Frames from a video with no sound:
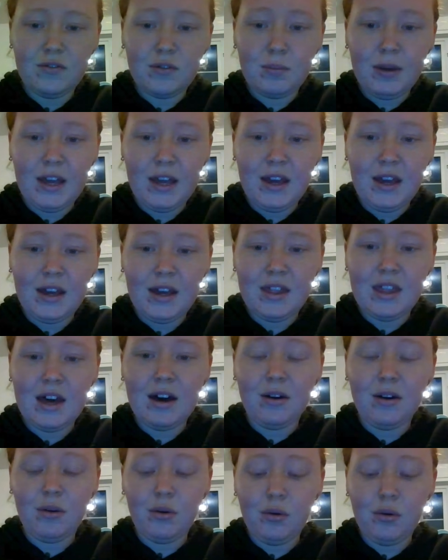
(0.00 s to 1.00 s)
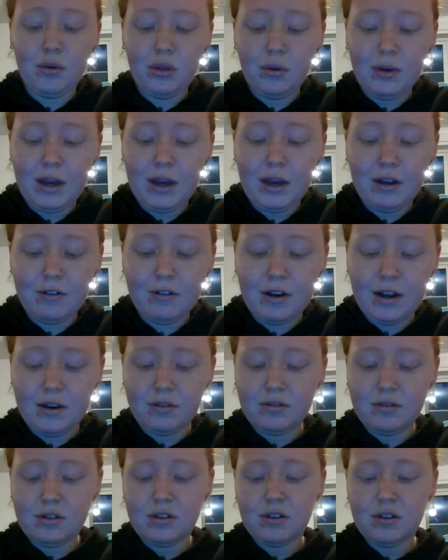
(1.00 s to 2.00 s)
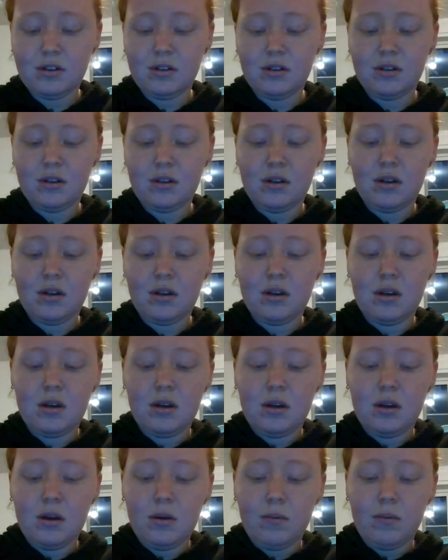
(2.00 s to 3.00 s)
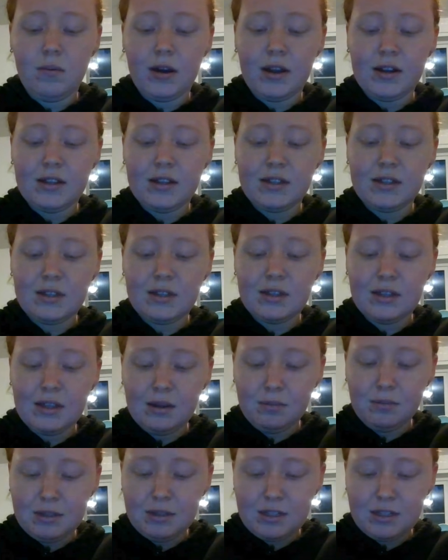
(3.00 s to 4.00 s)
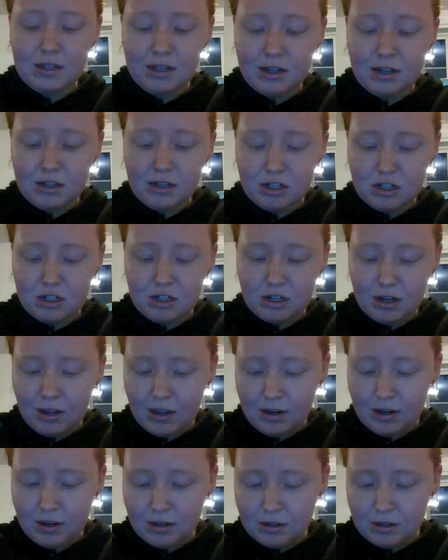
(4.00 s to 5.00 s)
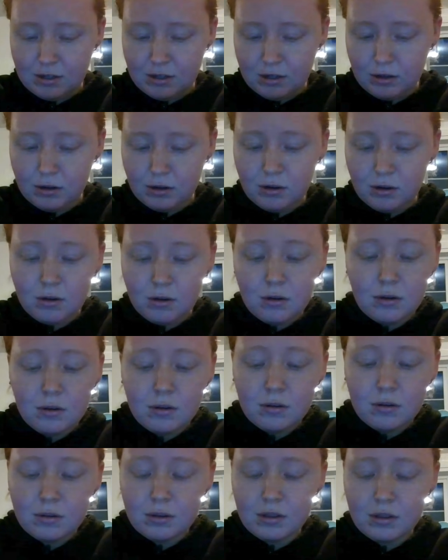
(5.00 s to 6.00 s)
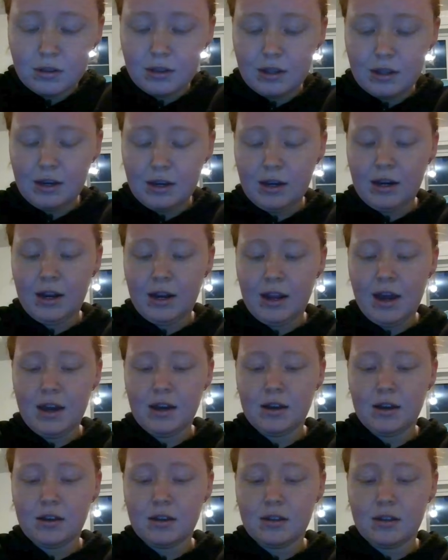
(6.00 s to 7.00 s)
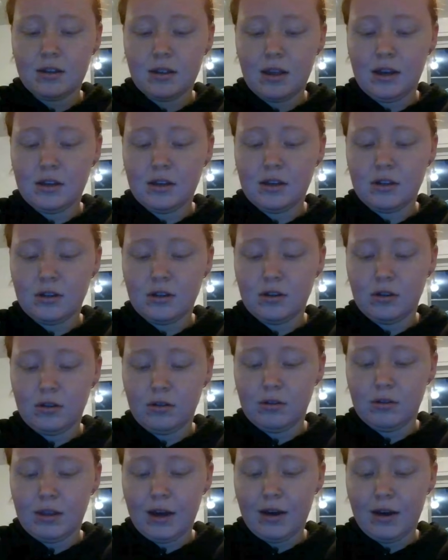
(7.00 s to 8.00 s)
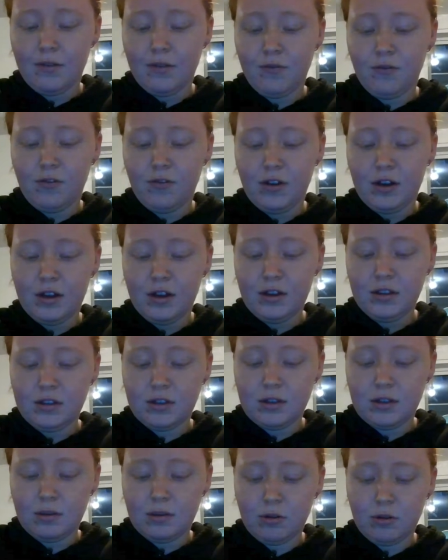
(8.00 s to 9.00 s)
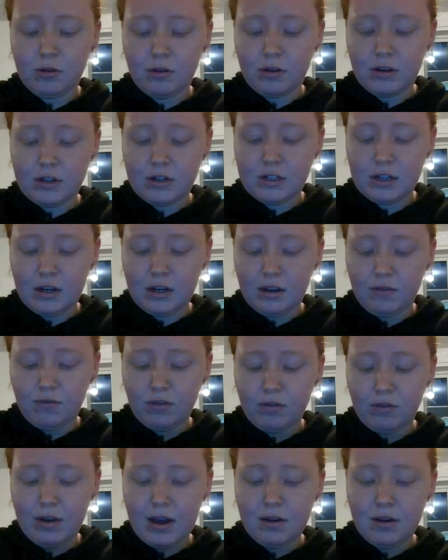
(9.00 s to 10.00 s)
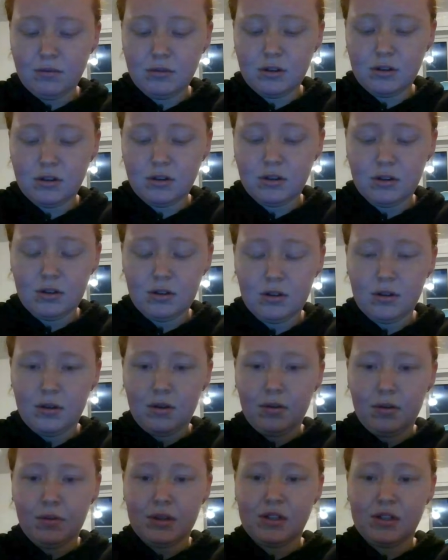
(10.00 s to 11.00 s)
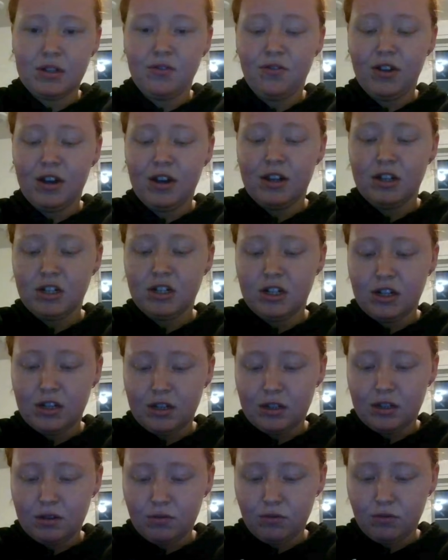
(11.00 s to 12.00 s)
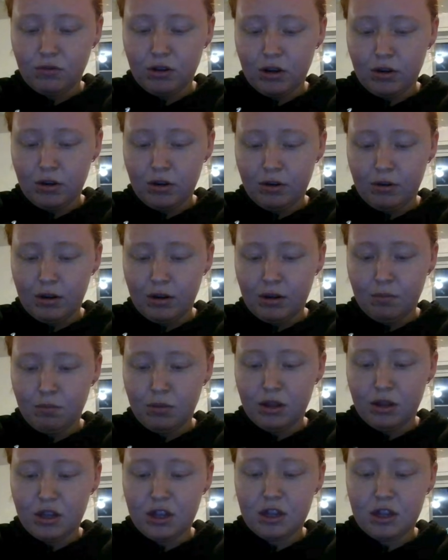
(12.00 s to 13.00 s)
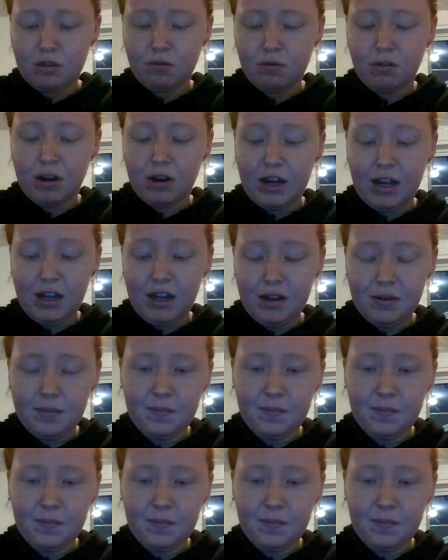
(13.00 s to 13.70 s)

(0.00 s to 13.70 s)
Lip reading: repeated that all the way around, we're going to slip stitch into the neck, into that first double crochet of the round, which finishes row number 3.